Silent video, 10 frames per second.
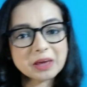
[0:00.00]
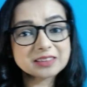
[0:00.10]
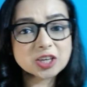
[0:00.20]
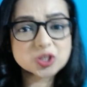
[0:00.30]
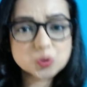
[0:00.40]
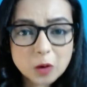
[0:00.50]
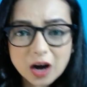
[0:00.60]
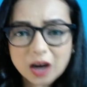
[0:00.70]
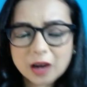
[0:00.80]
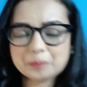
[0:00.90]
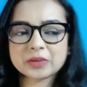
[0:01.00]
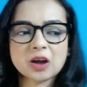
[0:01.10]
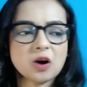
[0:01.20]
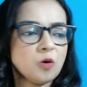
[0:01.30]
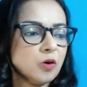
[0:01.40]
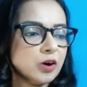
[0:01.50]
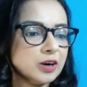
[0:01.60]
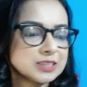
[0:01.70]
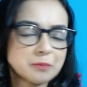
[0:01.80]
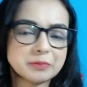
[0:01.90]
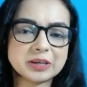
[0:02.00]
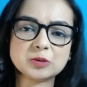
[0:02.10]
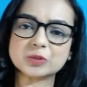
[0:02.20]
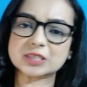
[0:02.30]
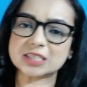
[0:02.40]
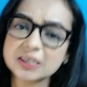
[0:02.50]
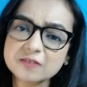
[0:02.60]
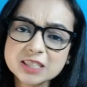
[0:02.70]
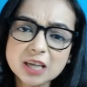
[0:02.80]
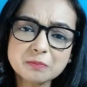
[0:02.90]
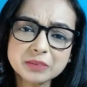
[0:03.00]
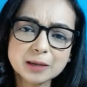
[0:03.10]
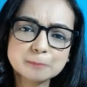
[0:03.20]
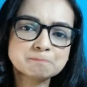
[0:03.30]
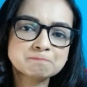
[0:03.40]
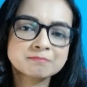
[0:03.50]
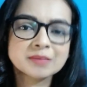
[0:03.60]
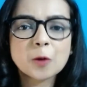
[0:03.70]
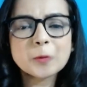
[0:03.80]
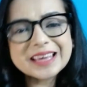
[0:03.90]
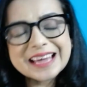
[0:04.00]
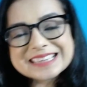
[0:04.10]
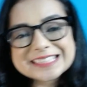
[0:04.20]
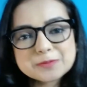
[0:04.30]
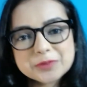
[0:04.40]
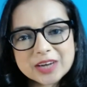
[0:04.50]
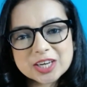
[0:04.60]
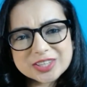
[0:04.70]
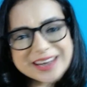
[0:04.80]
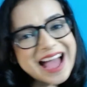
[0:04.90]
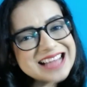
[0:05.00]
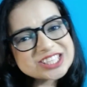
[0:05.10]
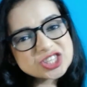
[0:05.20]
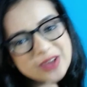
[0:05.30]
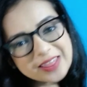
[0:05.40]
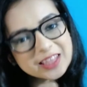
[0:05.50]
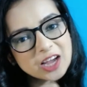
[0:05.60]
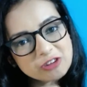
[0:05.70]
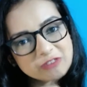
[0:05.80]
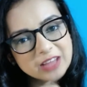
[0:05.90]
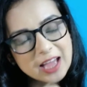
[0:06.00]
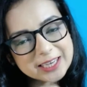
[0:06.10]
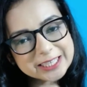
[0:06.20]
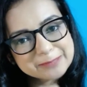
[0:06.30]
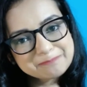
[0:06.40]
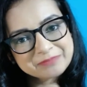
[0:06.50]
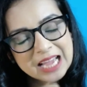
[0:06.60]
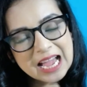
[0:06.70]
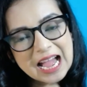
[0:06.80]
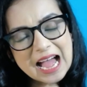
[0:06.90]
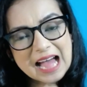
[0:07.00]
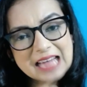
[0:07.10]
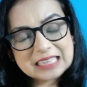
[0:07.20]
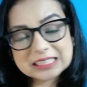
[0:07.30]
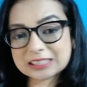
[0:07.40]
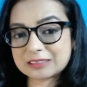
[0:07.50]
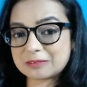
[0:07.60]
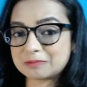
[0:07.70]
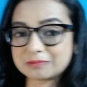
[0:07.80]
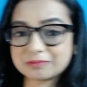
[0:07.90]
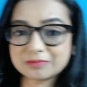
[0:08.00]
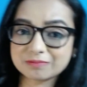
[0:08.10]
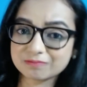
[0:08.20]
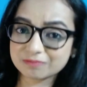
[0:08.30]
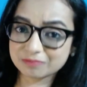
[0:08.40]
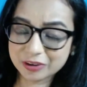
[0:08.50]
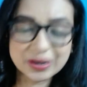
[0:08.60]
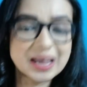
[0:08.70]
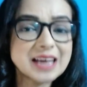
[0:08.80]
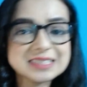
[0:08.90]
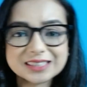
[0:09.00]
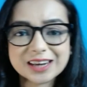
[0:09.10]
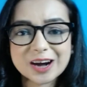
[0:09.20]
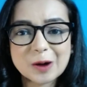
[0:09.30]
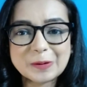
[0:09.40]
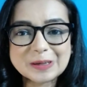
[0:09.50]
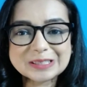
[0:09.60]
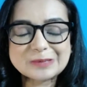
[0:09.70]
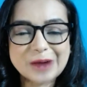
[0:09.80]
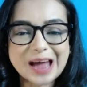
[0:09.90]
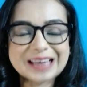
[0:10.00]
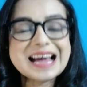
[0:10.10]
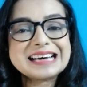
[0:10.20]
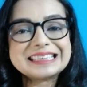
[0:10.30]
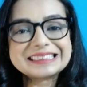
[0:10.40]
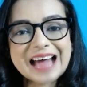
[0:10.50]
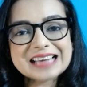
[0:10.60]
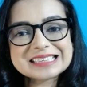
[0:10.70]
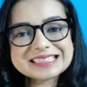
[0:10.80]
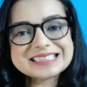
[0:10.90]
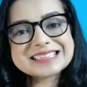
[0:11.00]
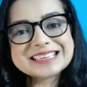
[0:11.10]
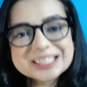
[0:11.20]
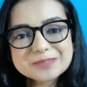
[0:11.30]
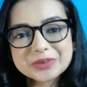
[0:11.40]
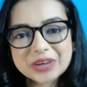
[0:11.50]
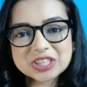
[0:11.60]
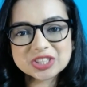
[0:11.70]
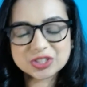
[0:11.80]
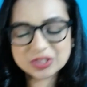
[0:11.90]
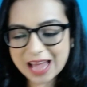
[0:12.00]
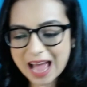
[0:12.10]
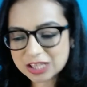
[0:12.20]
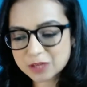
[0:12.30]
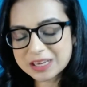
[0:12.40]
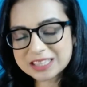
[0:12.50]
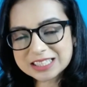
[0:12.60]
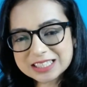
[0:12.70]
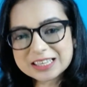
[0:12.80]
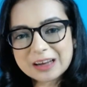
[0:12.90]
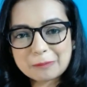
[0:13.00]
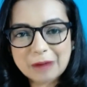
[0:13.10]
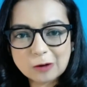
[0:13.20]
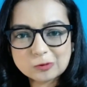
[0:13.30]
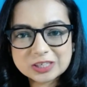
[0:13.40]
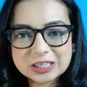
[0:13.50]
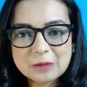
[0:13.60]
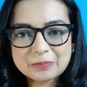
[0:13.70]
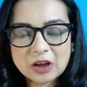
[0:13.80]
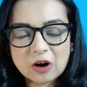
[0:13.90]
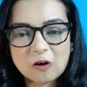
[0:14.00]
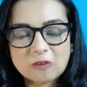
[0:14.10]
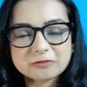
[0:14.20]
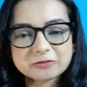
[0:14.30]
things work, or somebody who's achieved something, we get inspiration and strength out of that, and create a personal brand that is inspirational. So there has to be a certain amount of